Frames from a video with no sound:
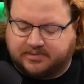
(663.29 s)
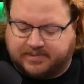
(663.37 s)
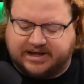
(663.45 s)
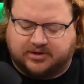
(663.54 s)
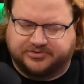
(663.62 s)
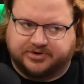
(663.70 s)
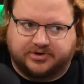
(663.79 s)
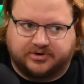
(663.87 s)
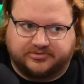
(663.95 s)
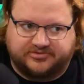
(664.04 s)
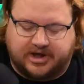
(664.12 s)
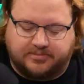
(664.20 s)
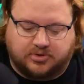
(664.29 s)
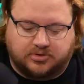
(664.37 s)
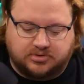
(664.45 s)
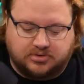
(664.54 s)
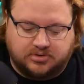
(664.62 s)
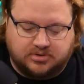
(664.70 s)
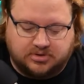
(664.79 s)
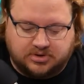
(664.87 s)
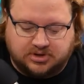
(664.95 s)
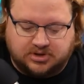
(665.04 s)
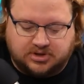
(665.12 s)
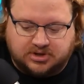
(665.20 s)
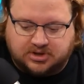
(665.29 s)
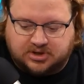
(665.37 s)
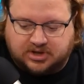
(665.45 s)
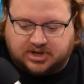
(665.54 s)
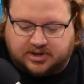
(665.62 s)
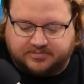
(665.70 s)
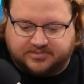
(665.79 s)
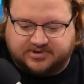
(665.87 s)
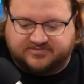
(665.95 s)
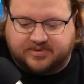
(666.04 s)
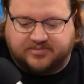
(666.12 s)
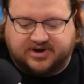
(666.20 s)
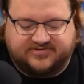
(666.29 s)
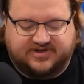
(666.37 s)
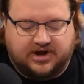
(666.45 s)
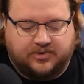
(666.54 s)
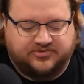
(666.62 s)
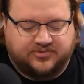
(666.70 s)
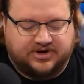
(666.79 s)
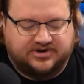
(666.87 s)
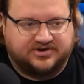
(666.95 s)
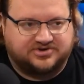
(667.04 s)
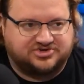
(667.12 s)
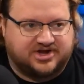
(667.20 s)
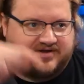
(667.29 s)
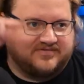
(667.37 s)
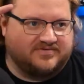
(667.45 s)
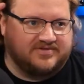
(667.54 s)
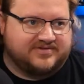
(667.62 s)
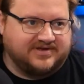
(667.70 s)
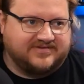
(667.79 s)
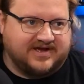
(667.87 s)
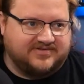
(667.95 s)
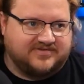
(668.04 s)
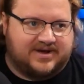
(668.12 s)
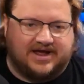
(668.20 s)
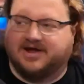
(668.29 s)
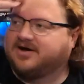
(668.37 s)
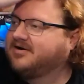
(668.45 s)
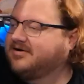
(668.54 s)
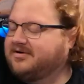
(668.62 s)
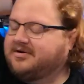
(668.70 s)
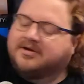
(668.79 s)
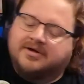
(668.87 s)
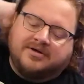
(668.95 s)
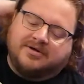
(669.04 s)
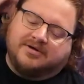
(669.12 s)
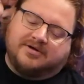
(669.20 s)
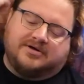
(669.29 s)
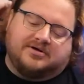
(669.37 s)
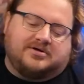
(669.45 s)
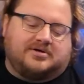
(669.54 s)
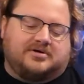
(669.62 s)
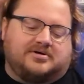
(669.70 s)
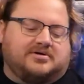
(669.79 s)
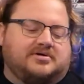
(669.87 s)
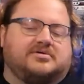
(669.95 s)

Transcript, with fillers: a uh, Michael Turner stable. Mm-hmm. Um, because remember I said I always wanted to shave the like sides of my hair. Mm.